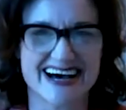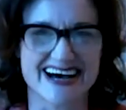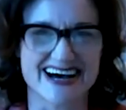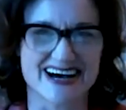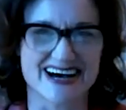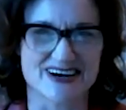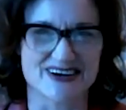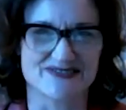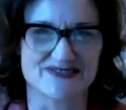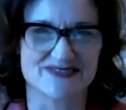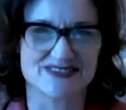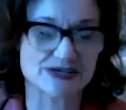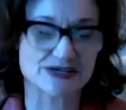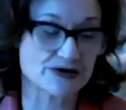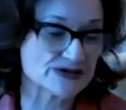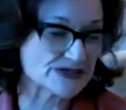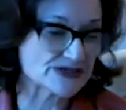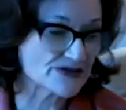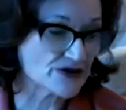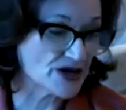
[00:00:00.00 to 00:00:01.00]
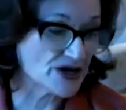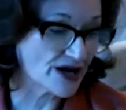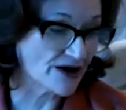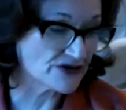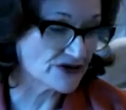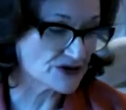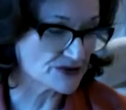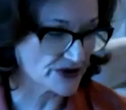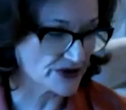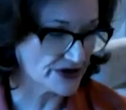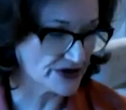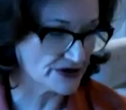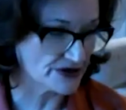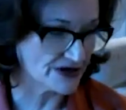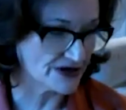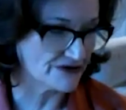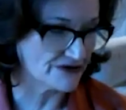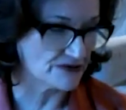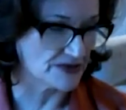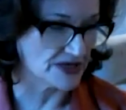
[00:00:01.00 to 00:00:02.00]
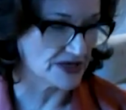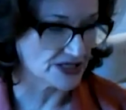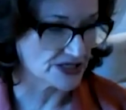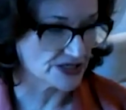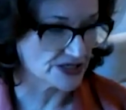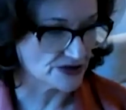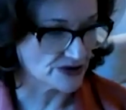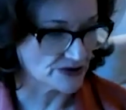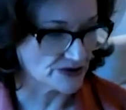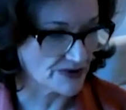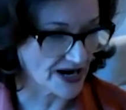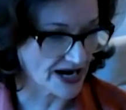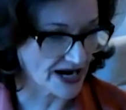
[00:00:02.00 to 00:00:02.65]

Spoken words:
So it was a very comfortable theory for me to